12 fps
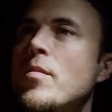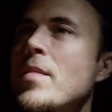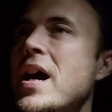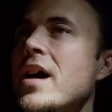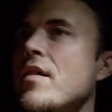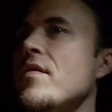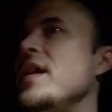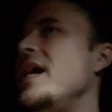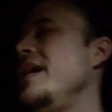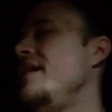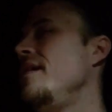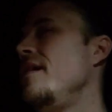mile that I
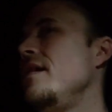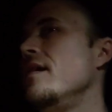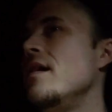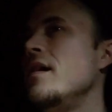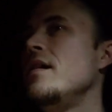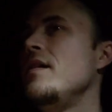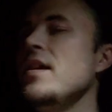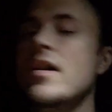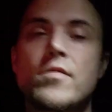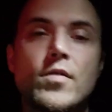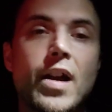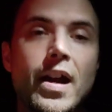did the
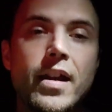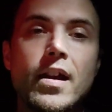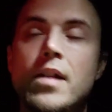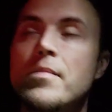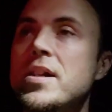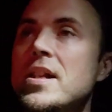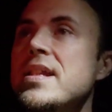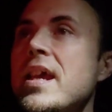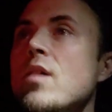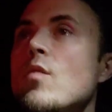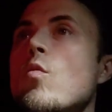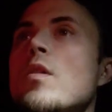other night. I'm going to
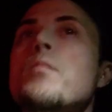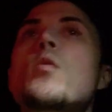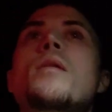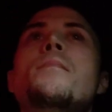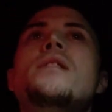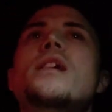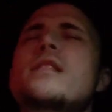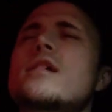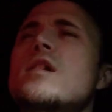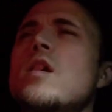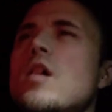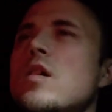take one more. I'm going to let
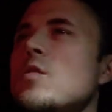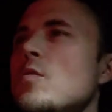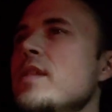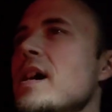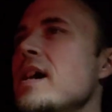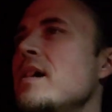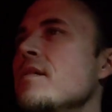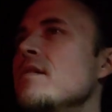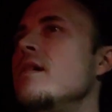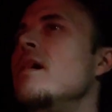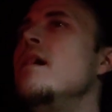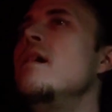the car cool
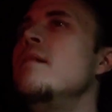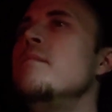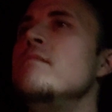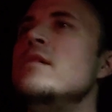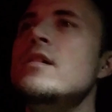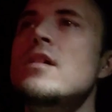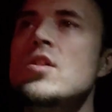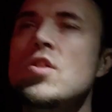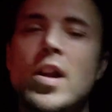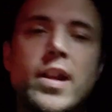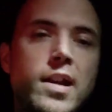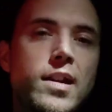down.
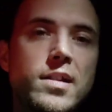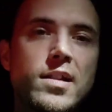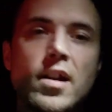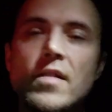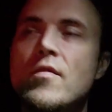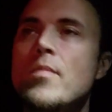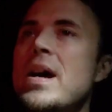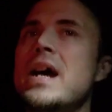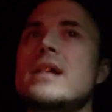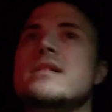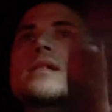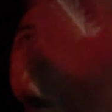Try to get as good of a
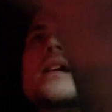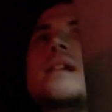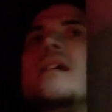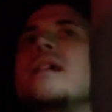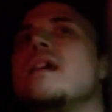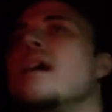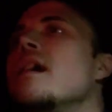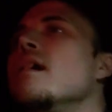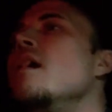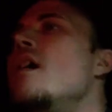pass as I can get.